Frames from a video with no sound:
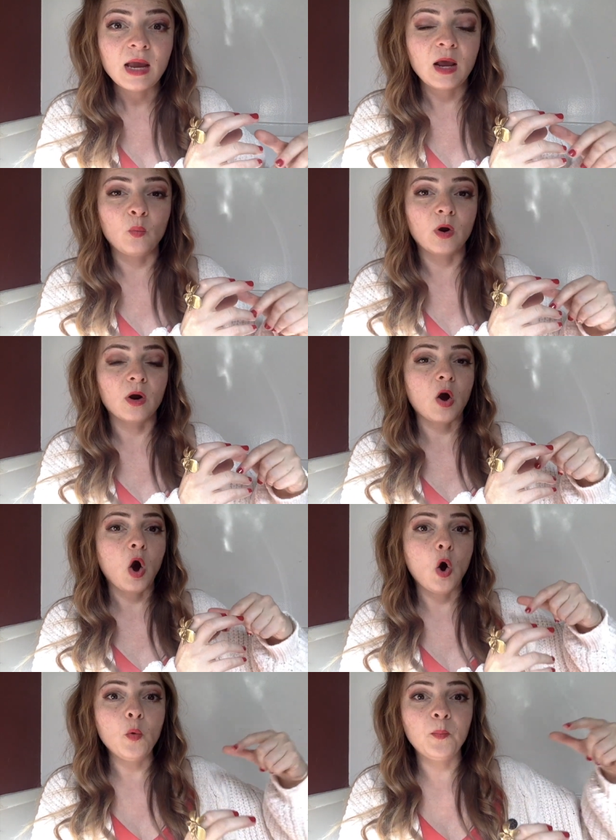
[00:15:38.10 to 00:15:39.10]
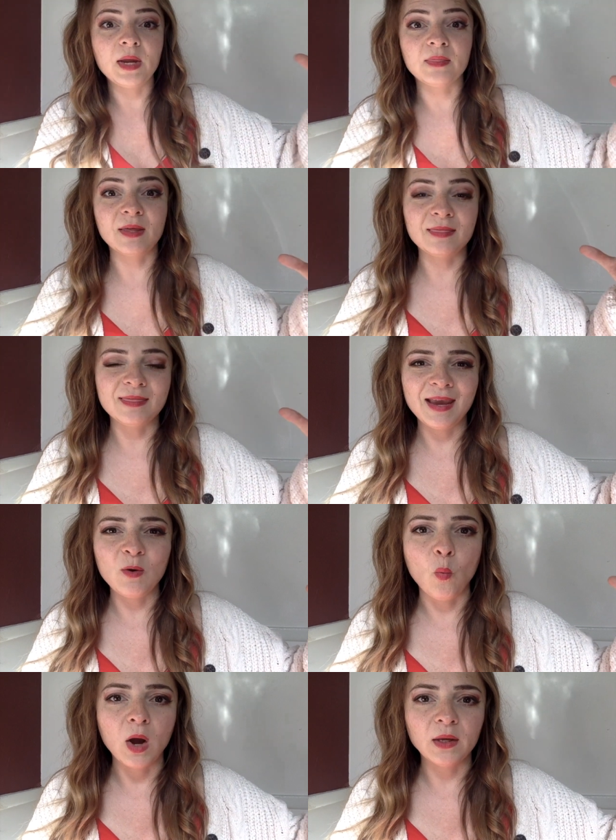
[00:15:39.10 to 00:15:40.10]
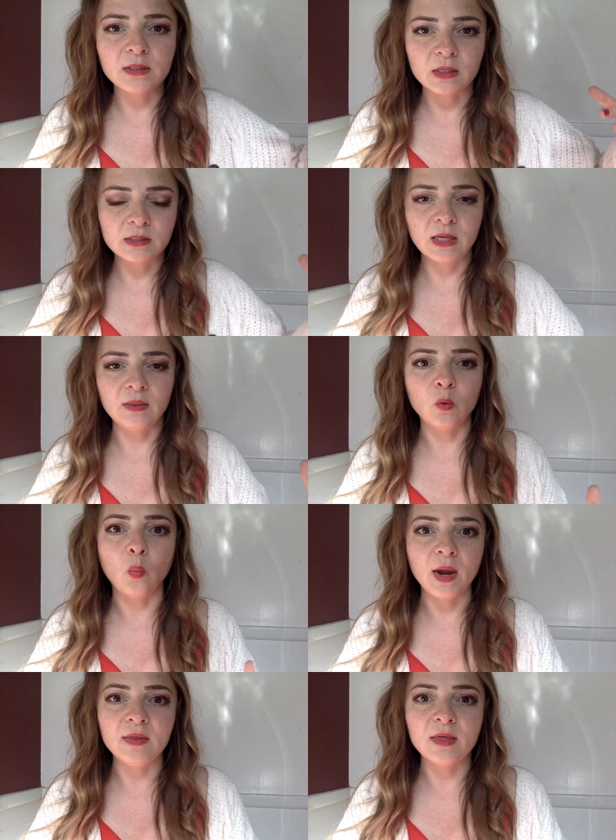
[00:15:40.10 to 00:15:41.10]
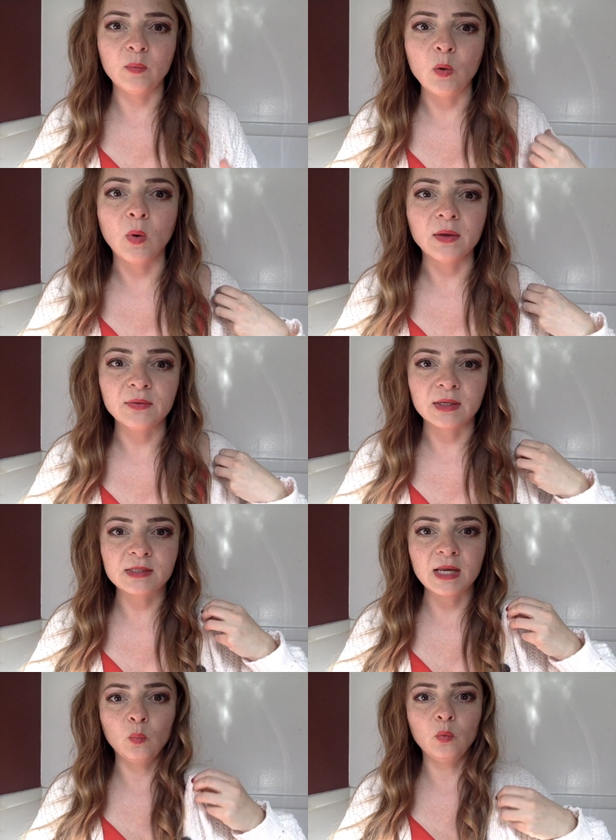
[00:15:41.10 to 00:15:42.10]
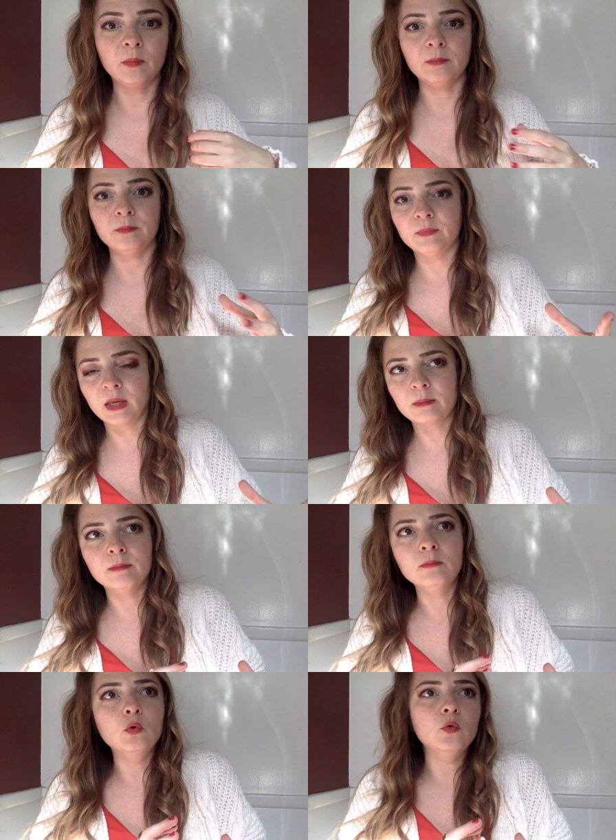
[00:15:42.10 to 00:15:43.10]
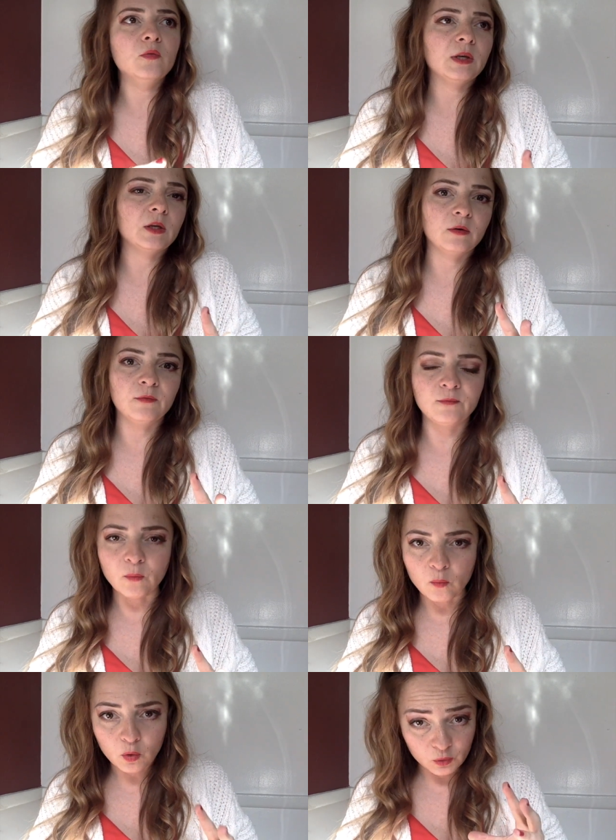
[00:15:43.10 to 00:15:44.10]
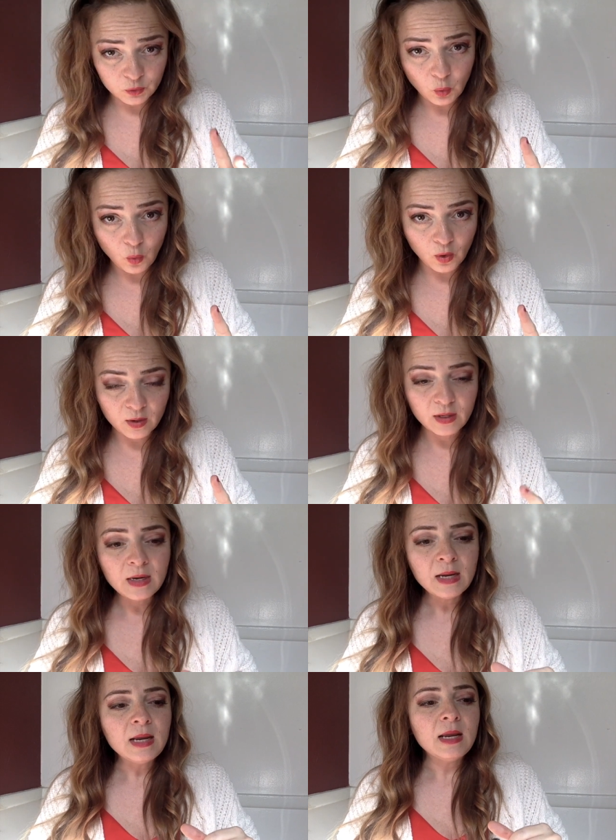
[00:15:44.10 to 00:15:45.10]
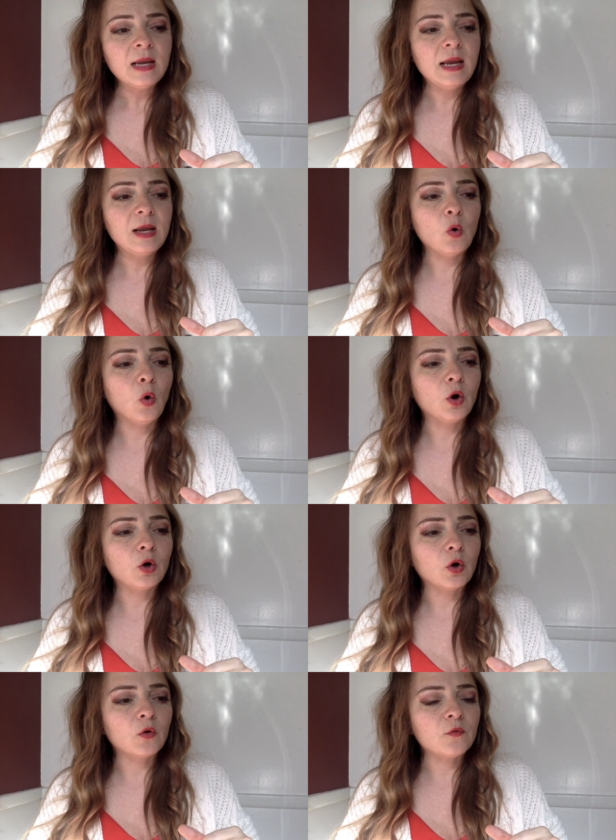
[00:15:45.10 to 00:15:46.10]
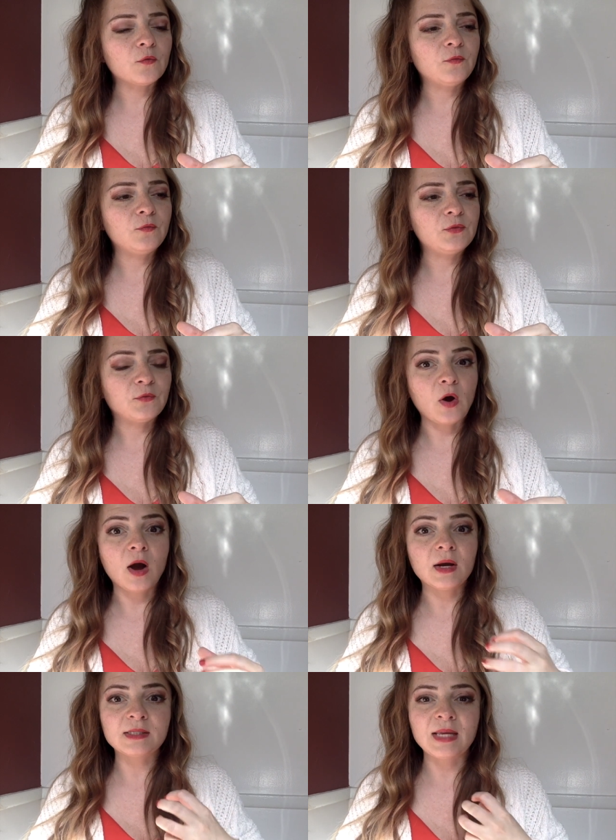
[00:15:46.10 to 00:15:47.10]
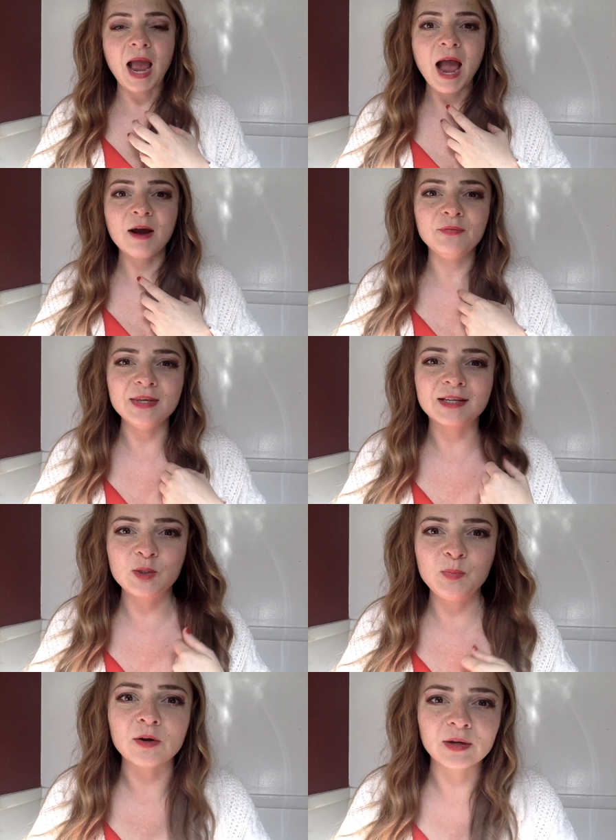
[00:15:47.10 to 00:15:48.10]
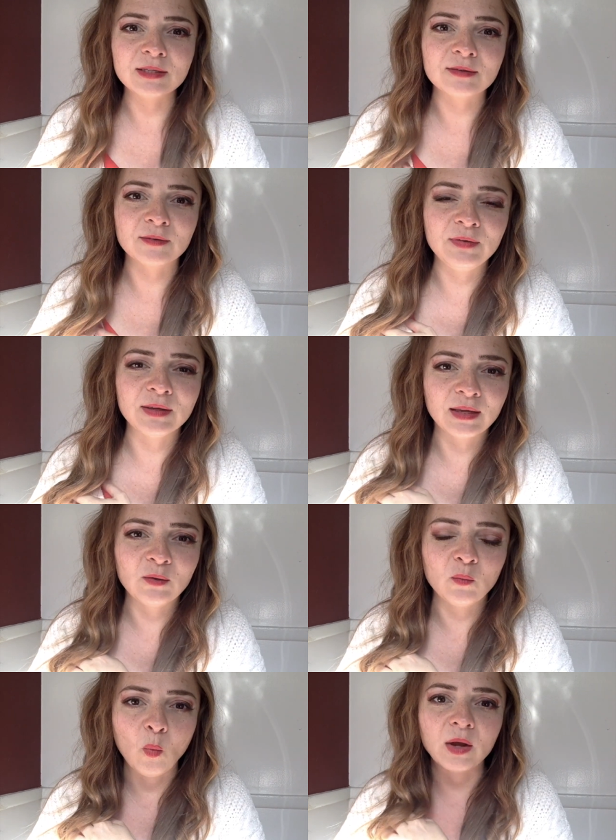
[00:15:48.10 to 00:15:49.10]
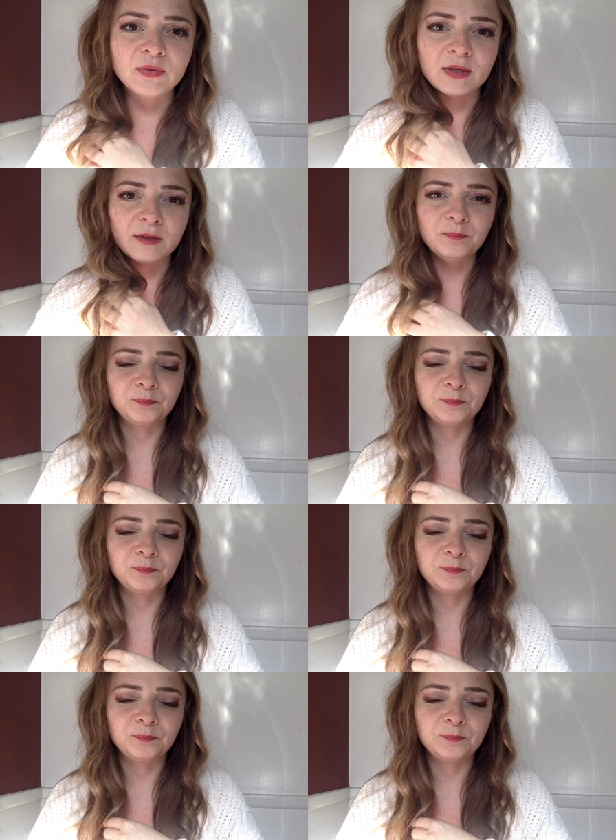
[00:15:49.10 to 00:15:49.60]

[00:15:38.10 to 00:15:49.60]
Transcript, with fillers: and we're hoping that they want us in the way that we want us and will like move and contort in order for us to have the experience of feeling wanted.